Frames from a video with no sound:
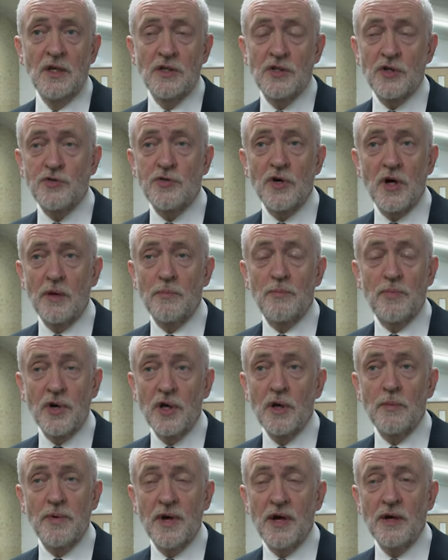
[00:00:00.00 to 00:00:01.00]
to try and
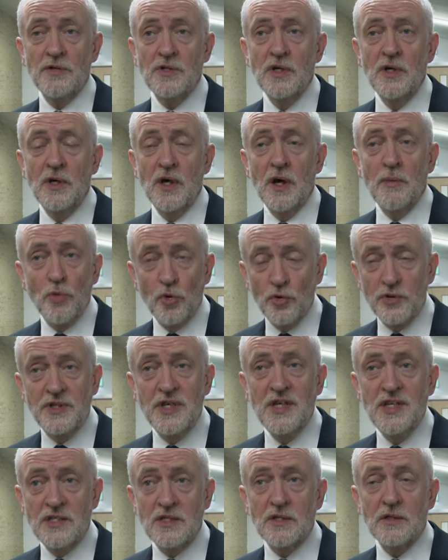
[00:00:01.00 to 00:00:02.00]
bring about a more
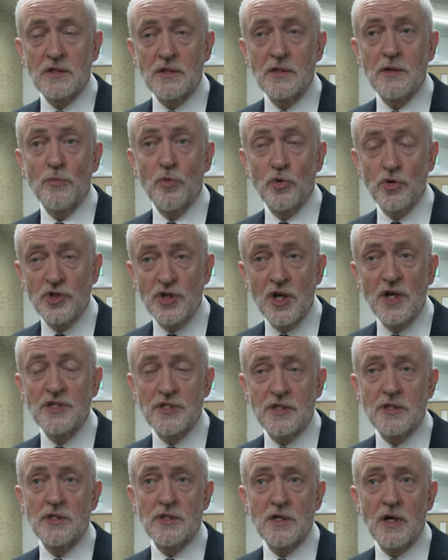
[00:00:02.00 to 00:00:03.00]
decent, a more
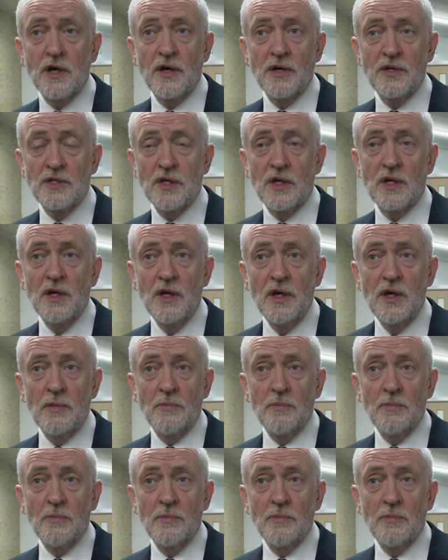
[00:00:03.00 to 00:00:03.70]
just society